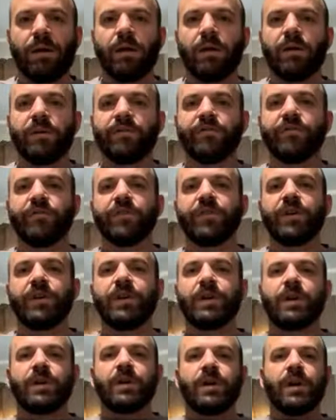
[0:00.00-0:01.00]
of
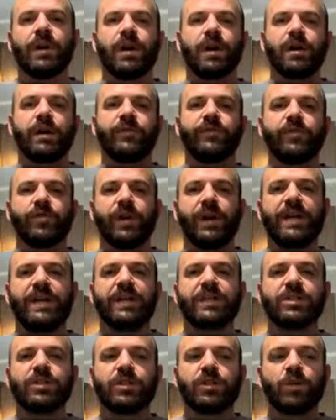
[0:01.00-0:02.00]

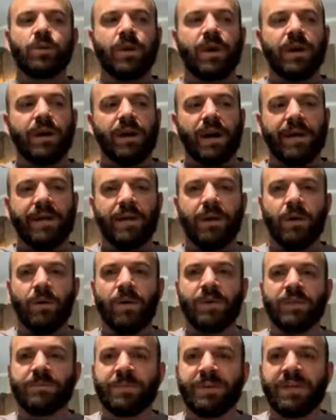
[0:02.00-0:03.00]
crickets to where I can
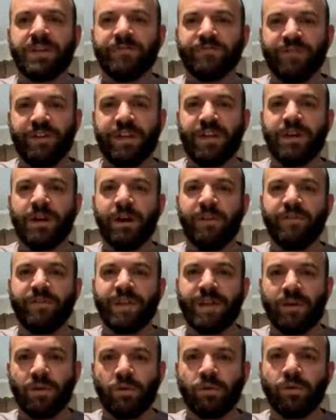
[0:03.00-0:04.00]
always be feeding off
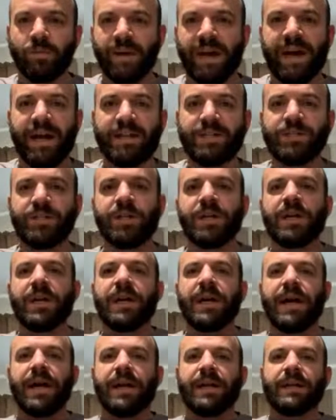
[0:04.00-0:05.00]
of that older batch.
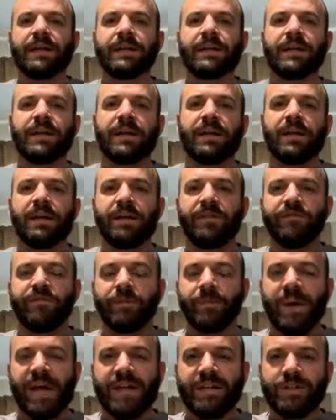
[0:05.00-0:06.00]
And if
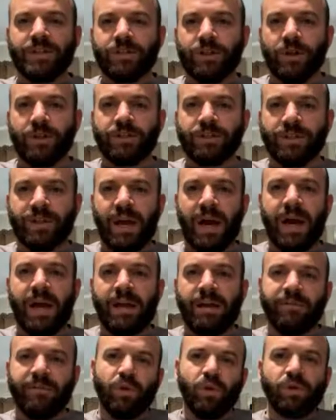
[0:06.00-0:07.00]
a batch starts
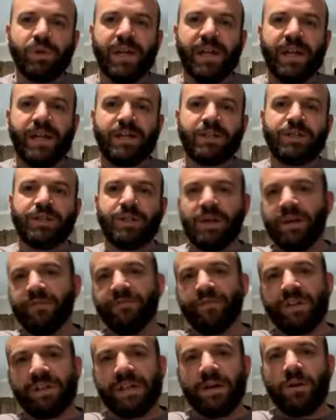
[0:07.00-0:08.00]
dying of old age, then I
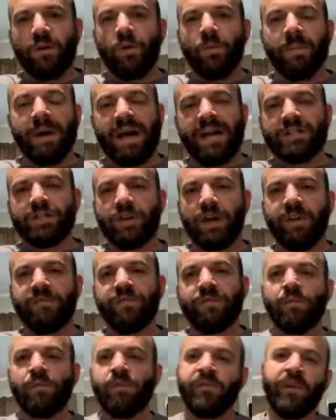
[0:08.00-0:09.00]
feed that whole batch
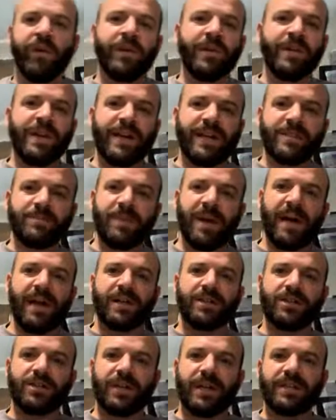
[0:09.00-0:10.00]
off and move on to the next
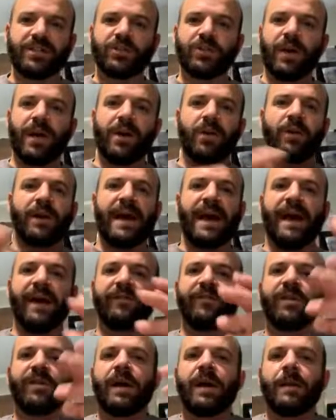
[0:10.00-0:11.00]
batch. And so I don't
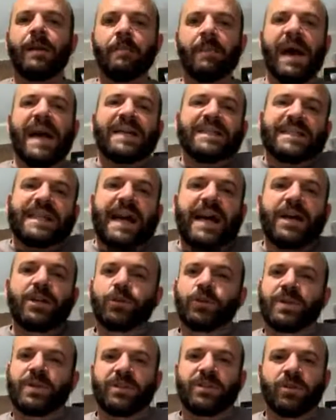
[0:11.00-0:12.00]
have mass
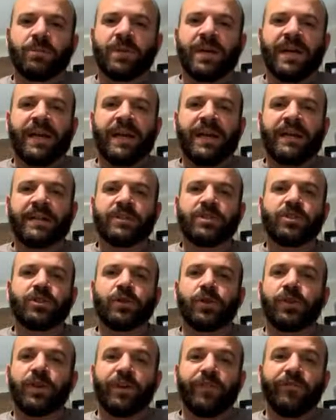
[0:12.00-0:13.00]
casualties on my hands.
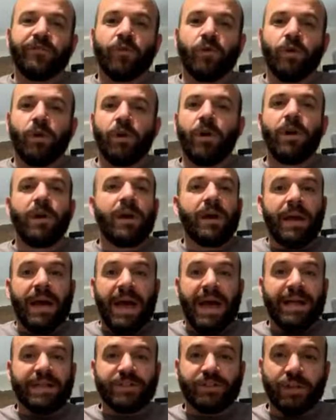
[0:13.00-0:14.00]
So therefore,
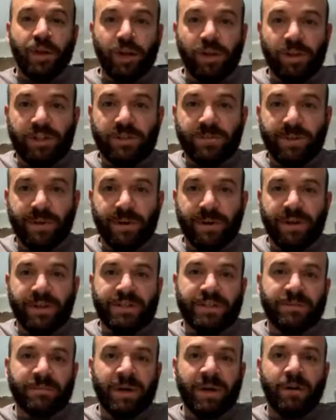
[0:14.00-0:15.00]
as y'all
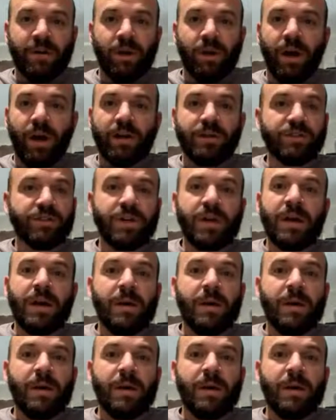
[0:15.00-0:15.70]
experienced in my garage,